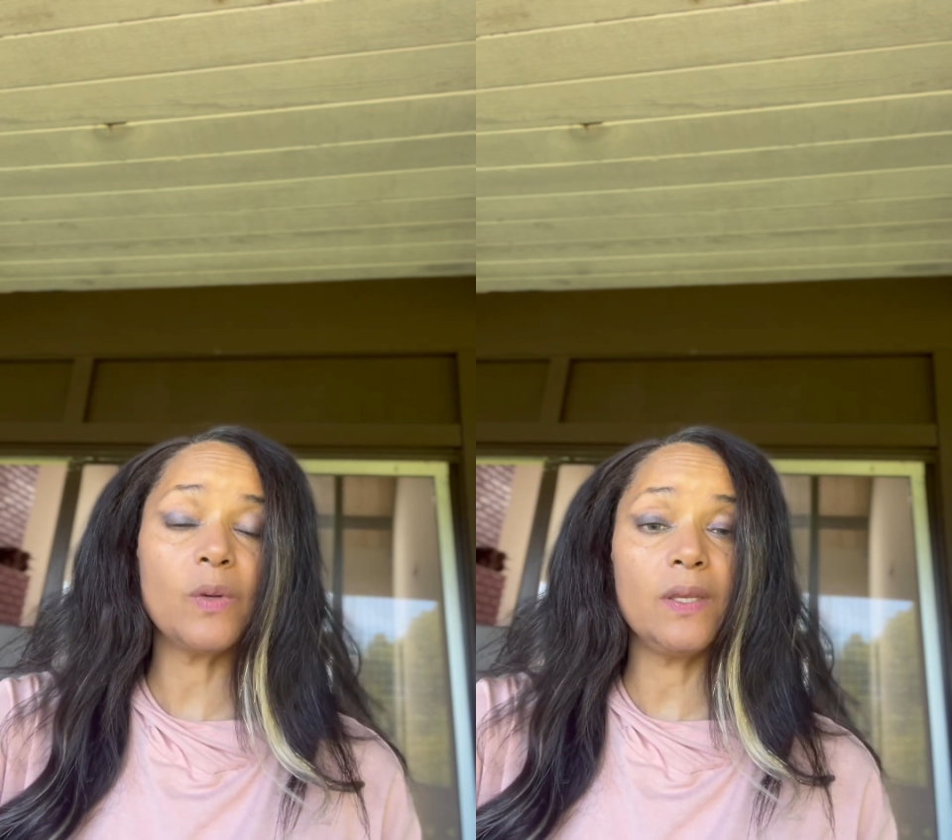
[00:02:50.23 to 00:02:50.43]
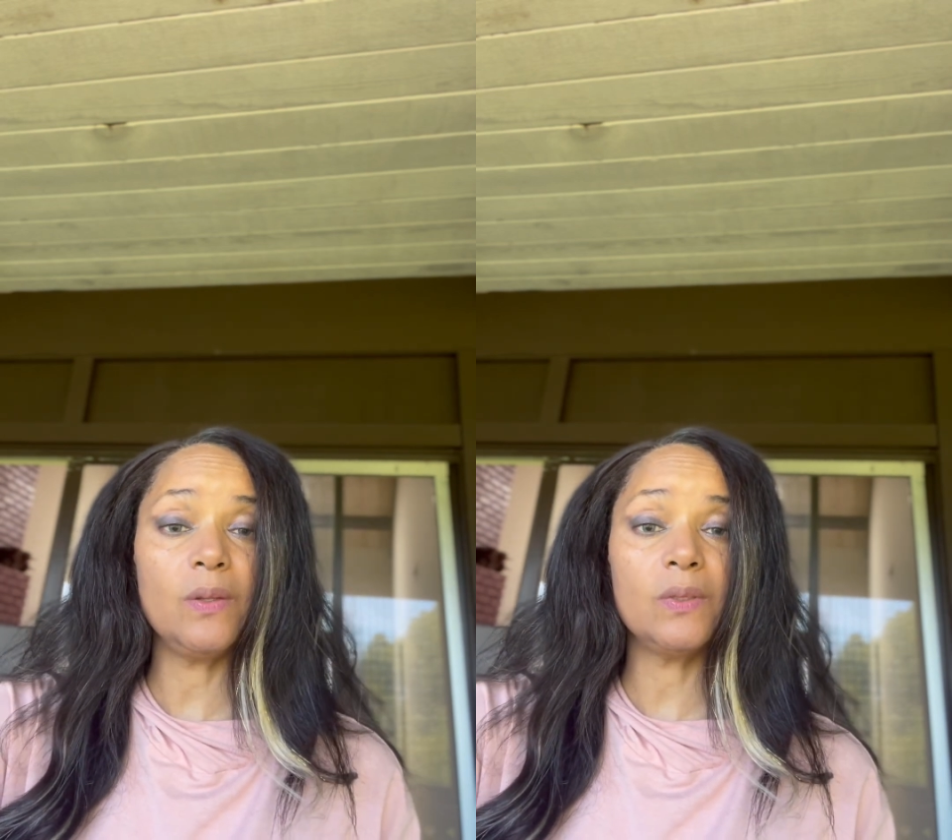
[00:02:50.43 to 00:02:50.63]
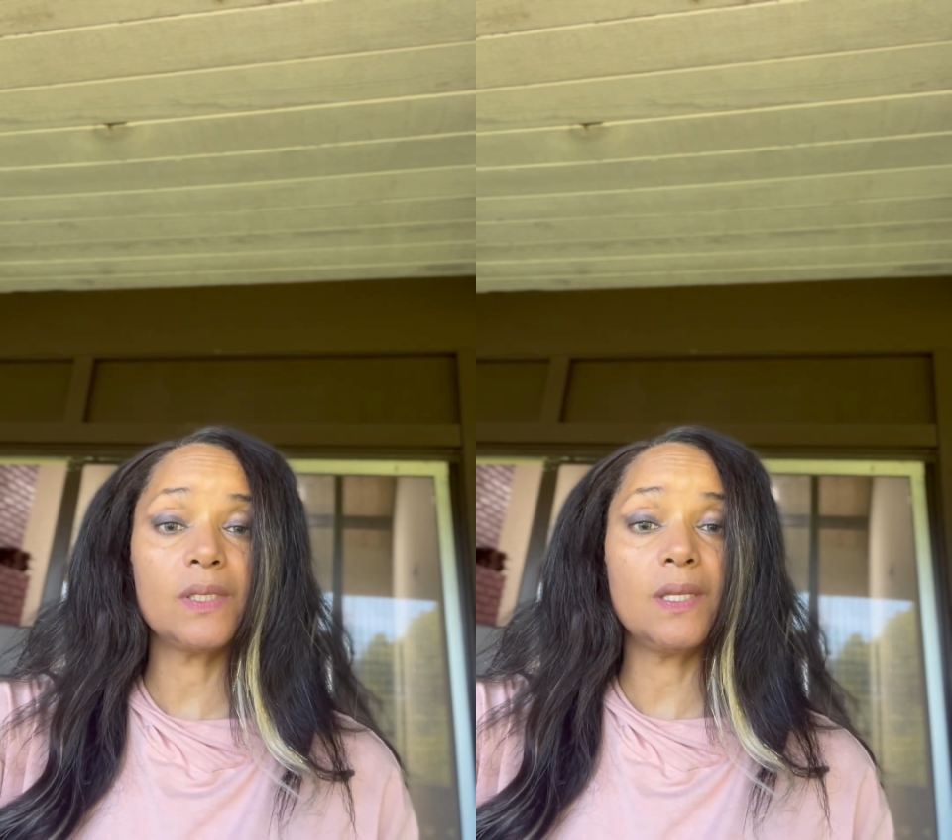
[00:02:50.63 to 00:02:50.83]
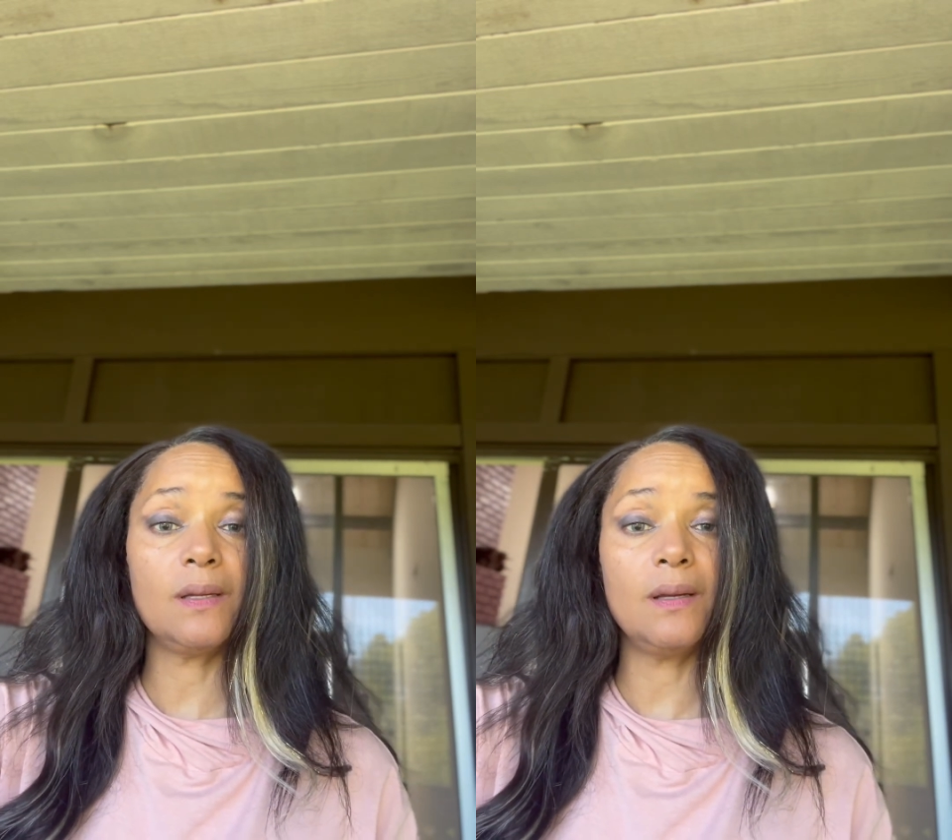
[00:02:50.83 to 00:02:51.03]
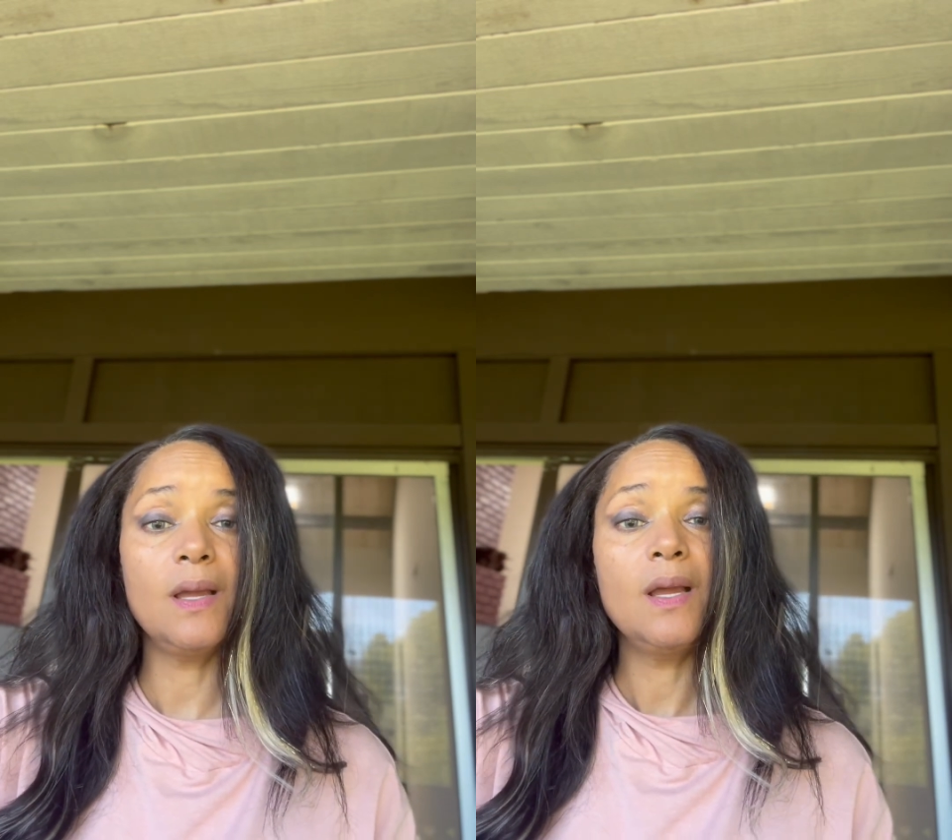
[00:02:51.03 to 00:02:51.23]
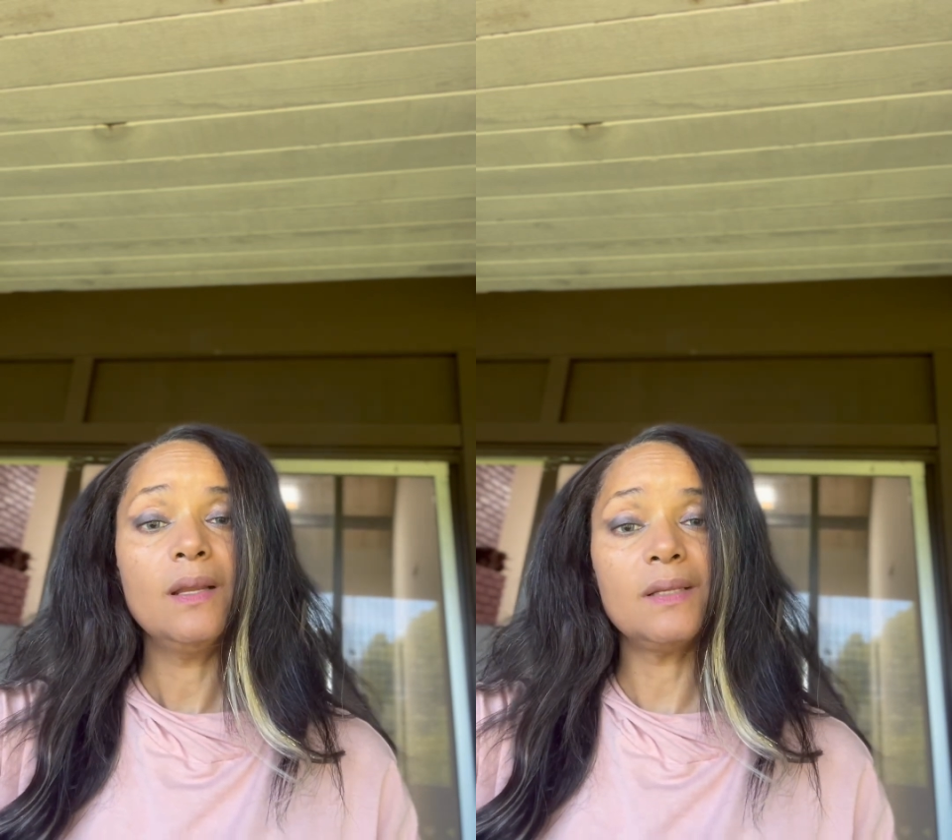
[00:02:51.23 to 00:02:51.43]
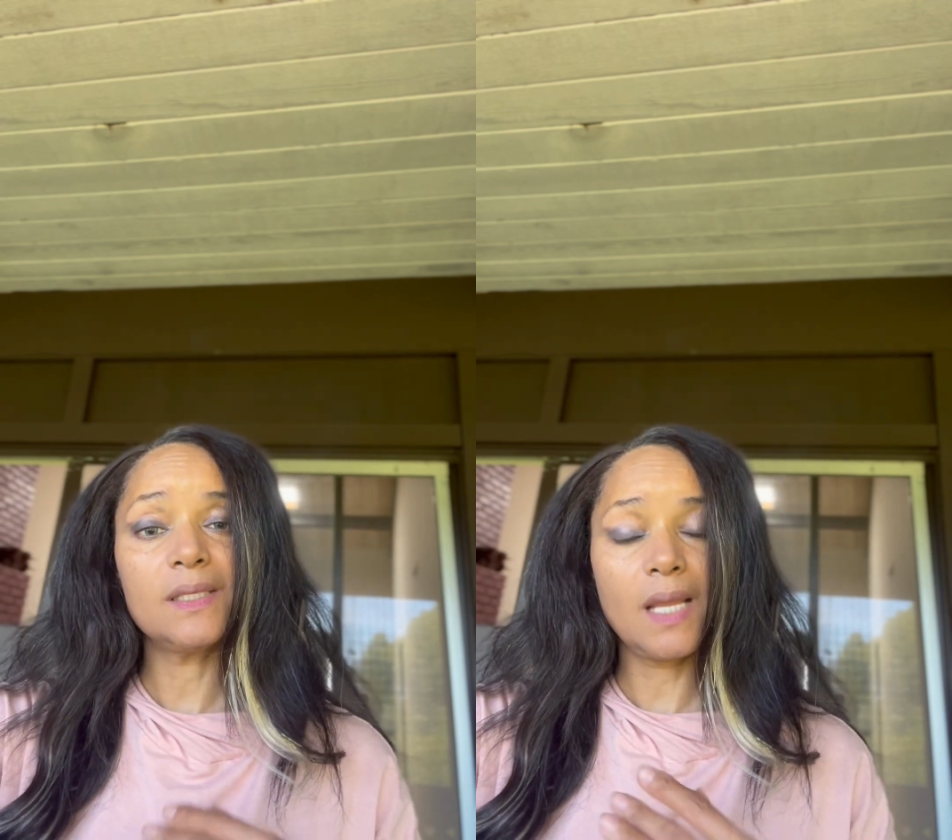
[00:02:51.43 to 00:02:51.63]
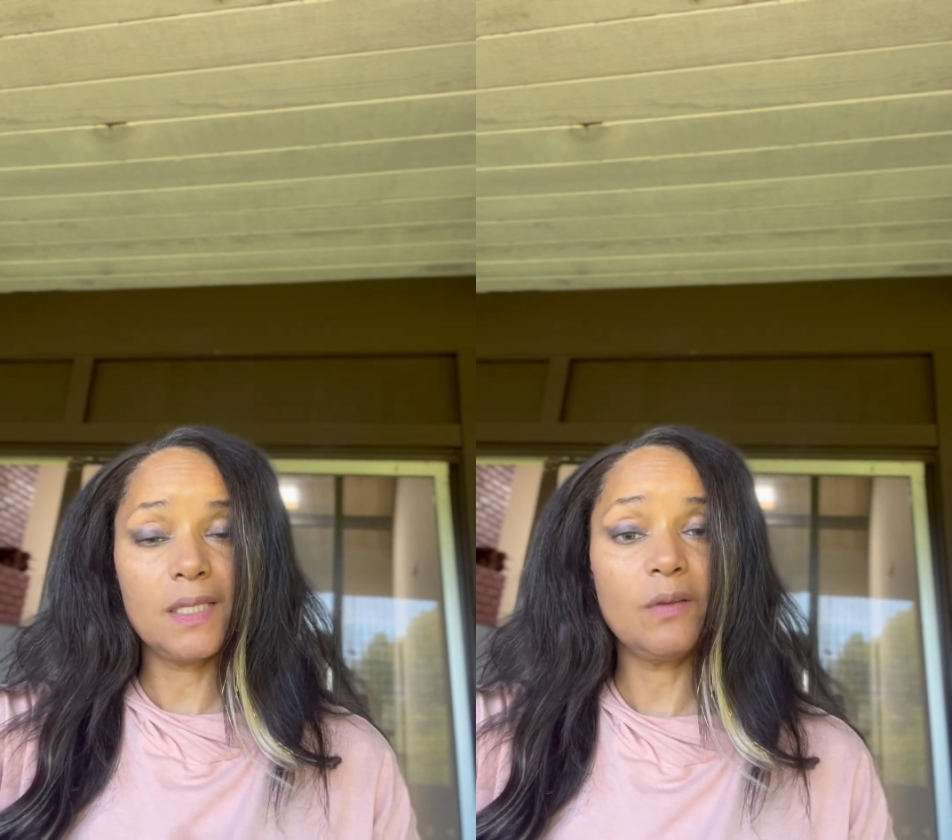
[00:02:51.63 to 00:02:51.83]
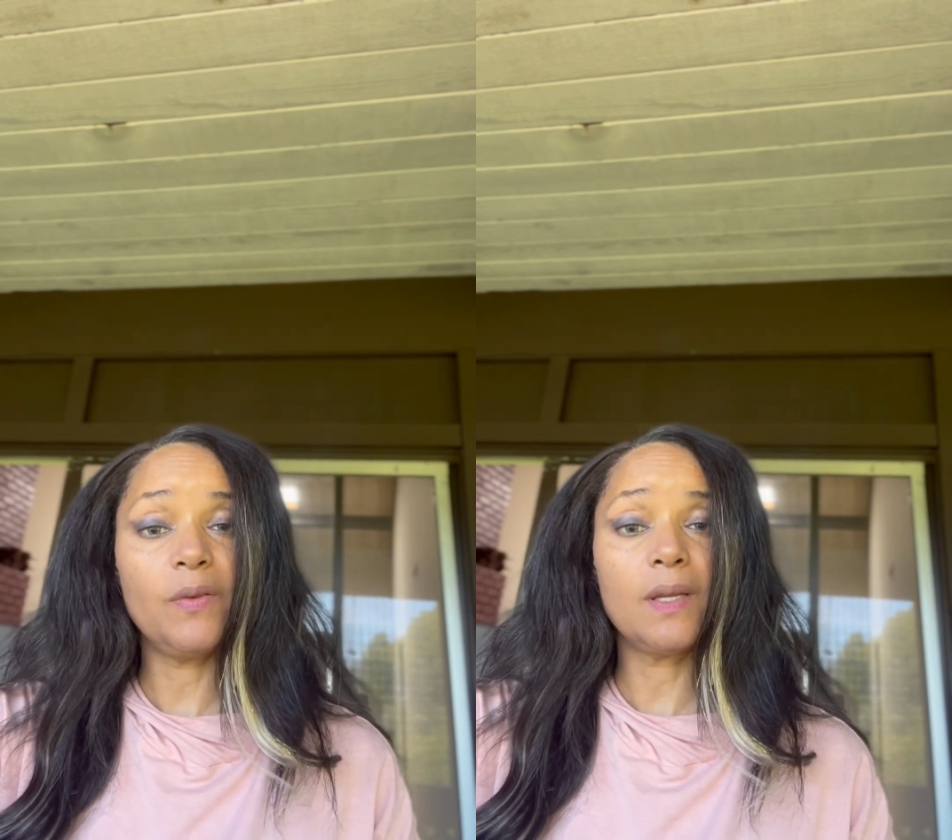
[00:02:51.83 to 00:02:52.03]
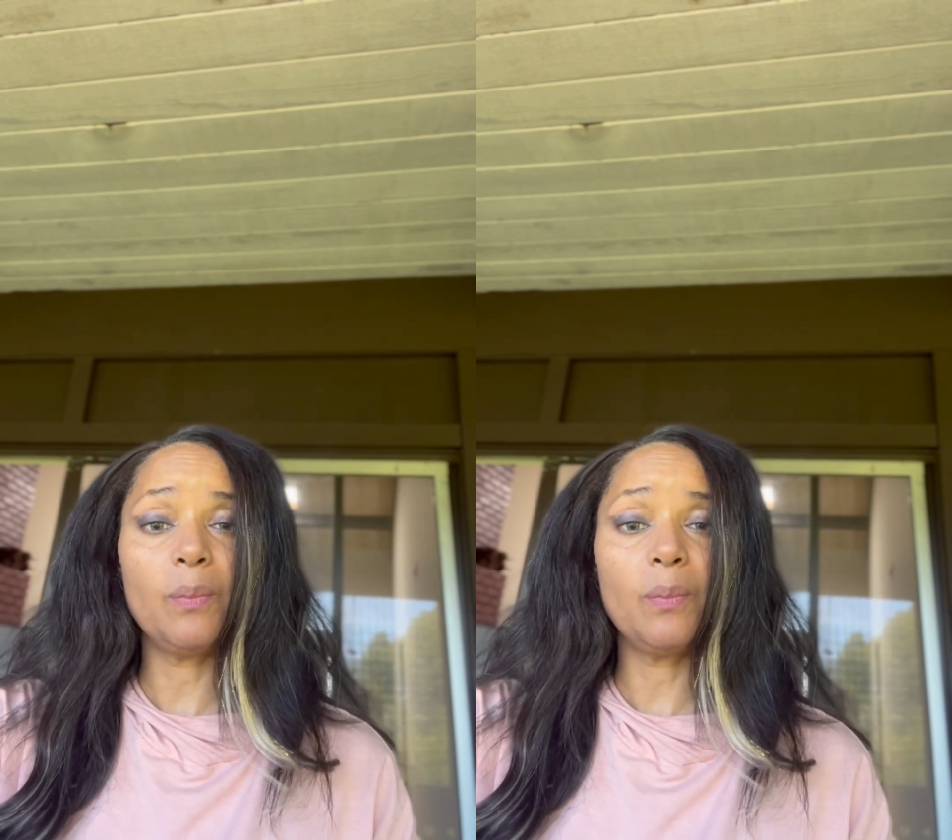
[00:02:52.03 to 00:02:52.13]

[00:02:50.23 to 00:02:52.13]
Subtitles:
We use the scientific